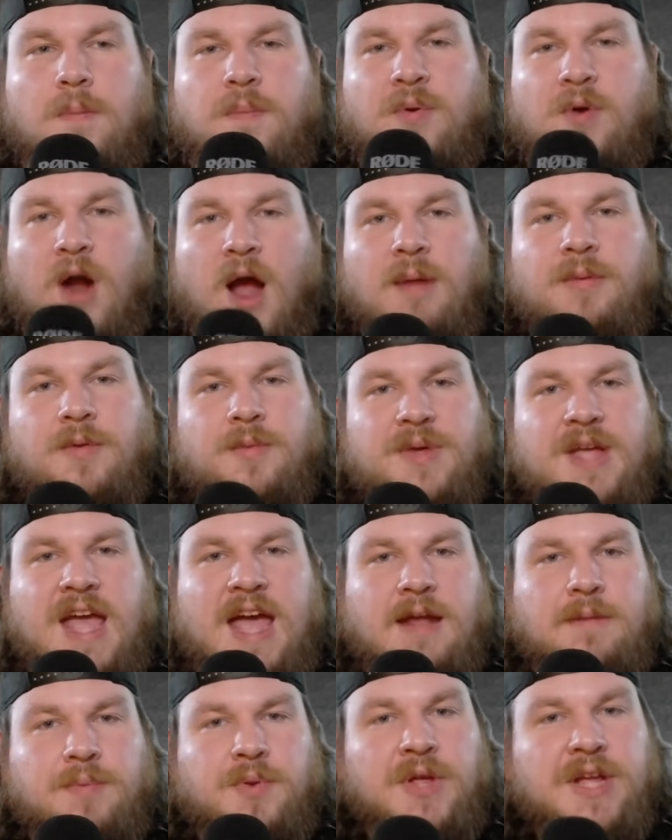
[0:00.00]
probably
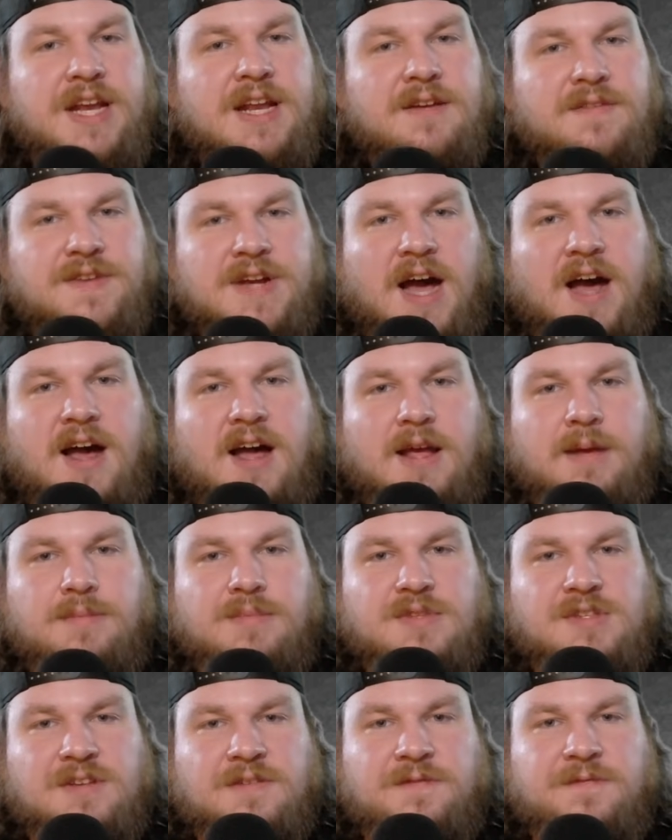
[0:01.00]
had plenty of
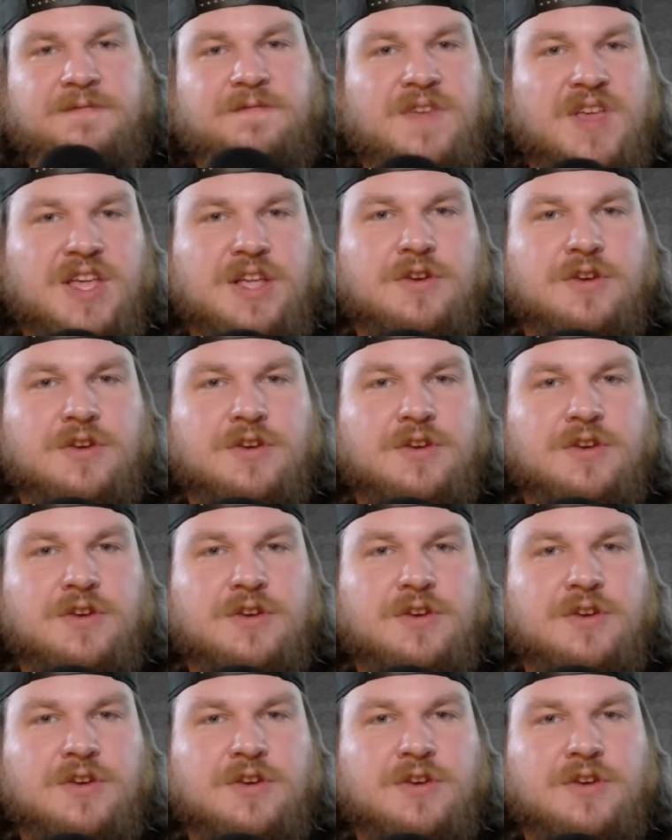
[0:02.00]
time to figure